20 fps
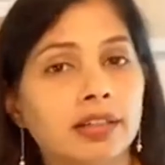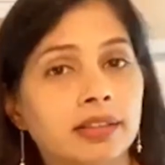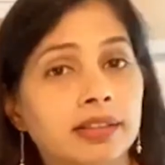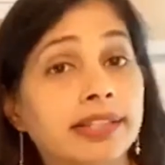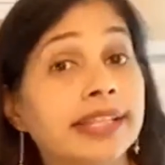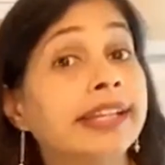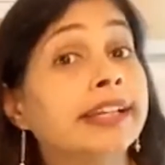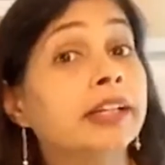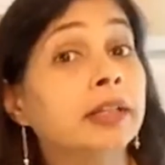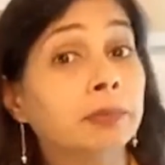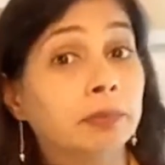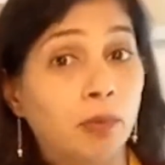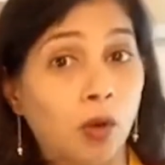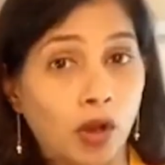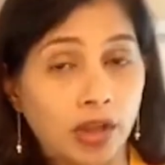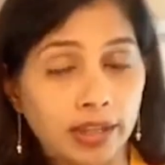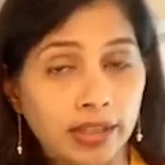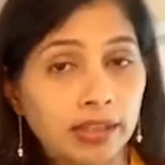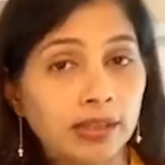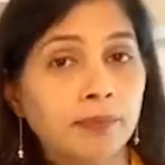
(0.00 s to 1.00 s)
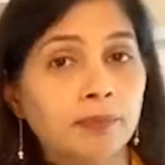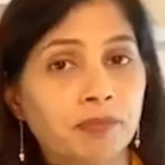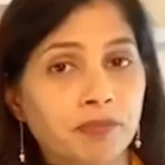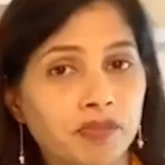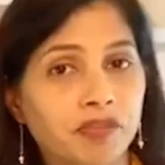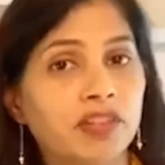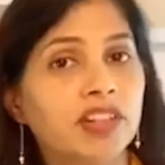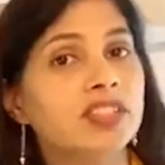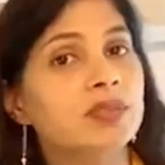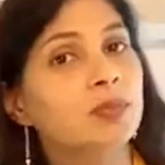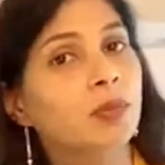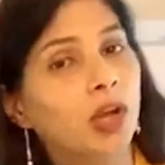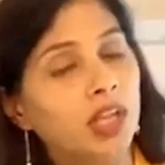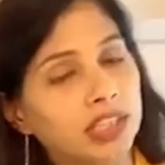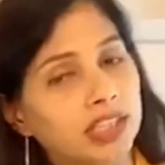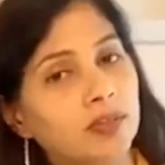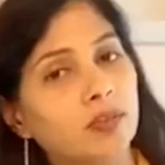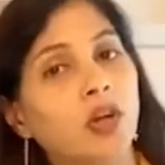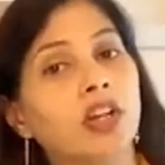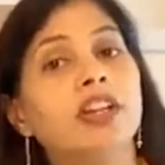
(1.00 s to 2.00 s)
Let it boil. First
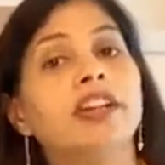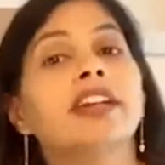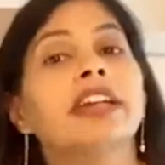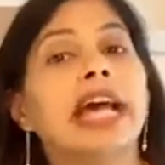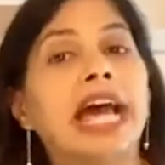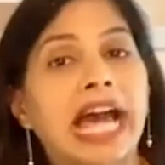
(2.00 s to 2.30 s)
boil the water,